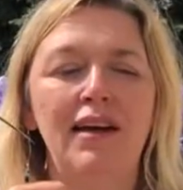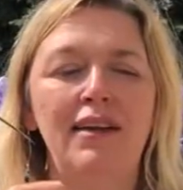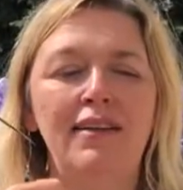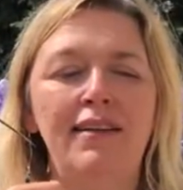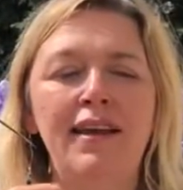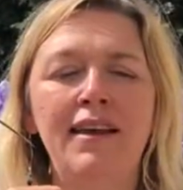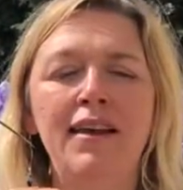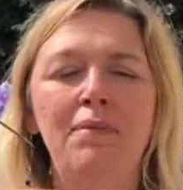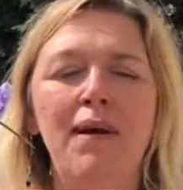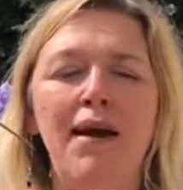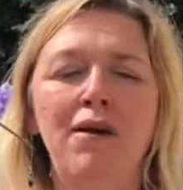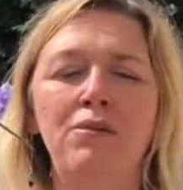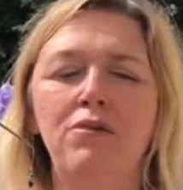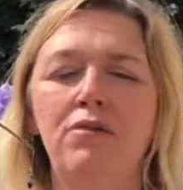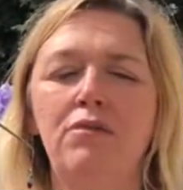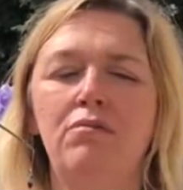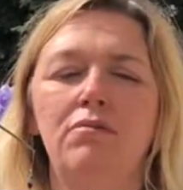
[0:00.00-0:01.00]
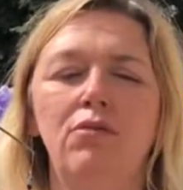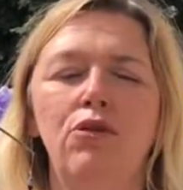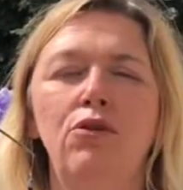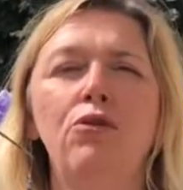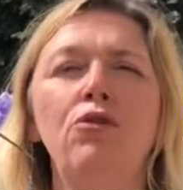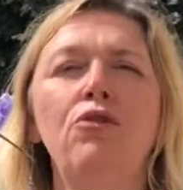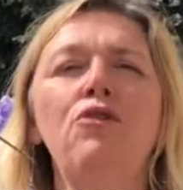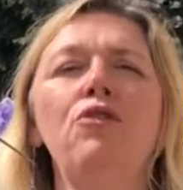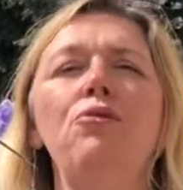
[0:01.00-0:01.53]
think about
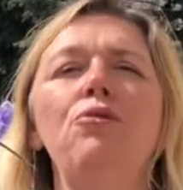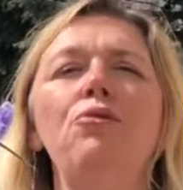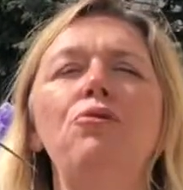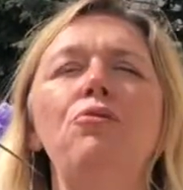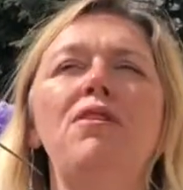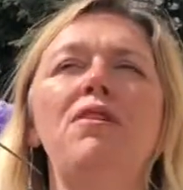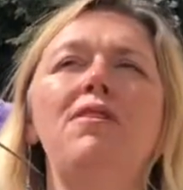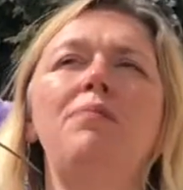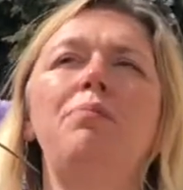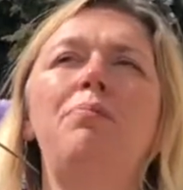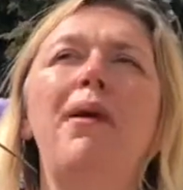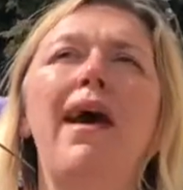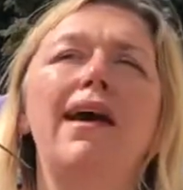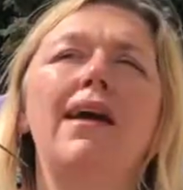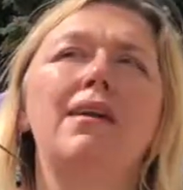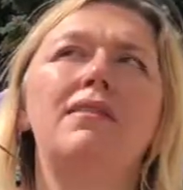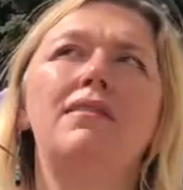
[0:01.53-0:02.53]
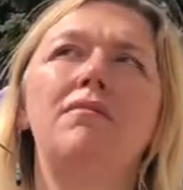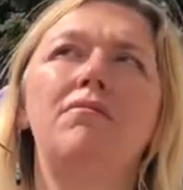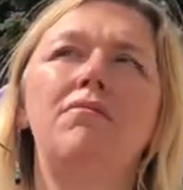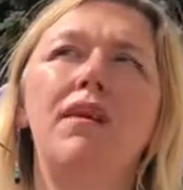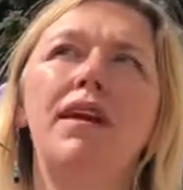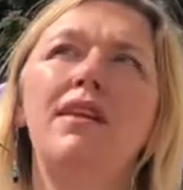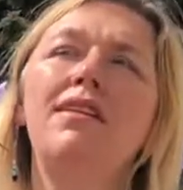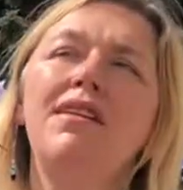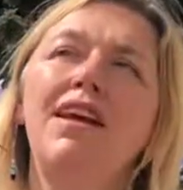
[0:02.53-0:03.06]
who you respect
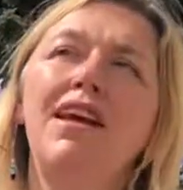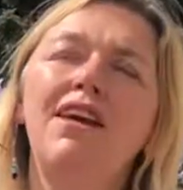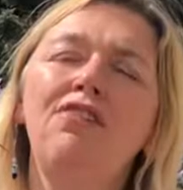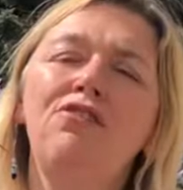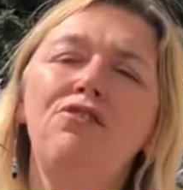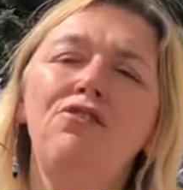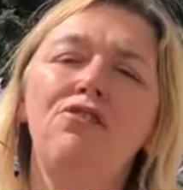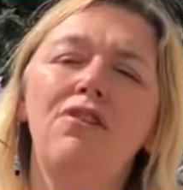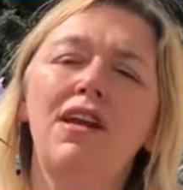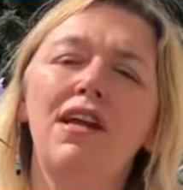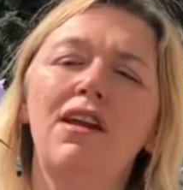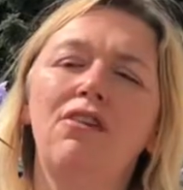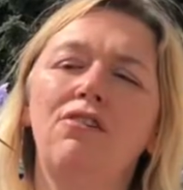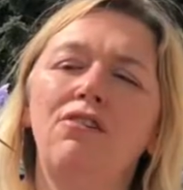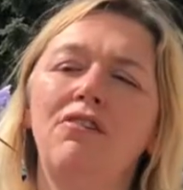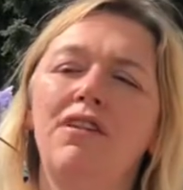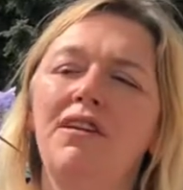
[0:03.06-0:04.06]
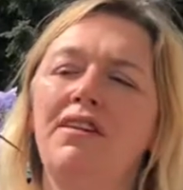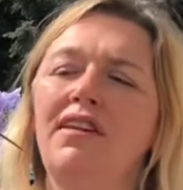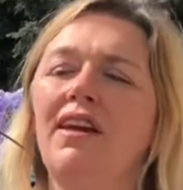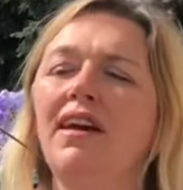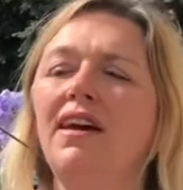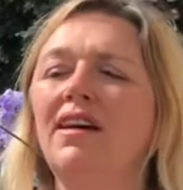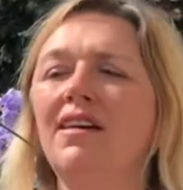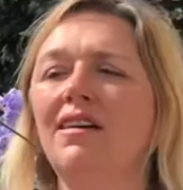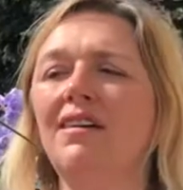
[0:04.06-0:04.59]
in history or in the
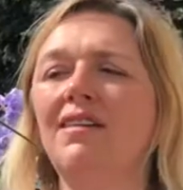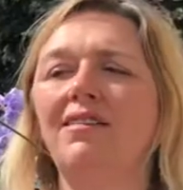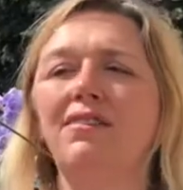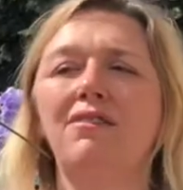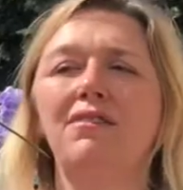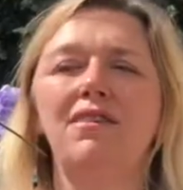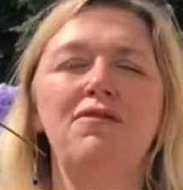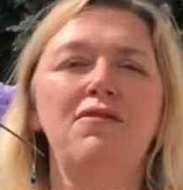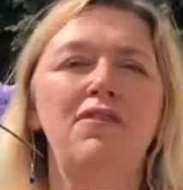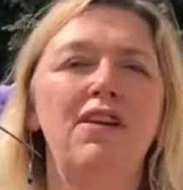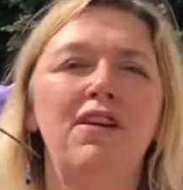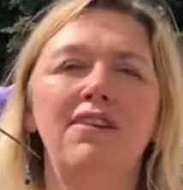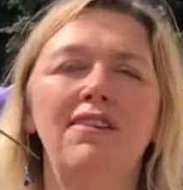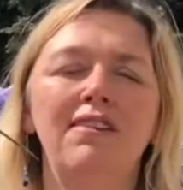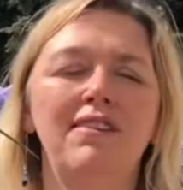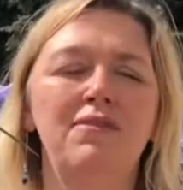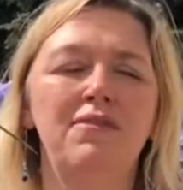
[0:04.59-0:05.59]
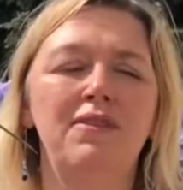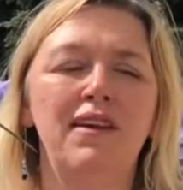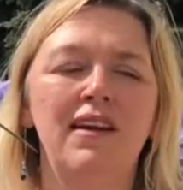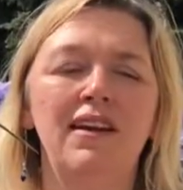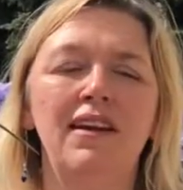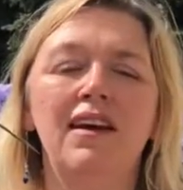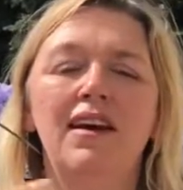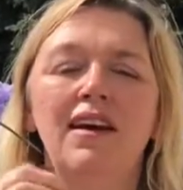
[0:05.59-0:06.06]
arts or in philosophy,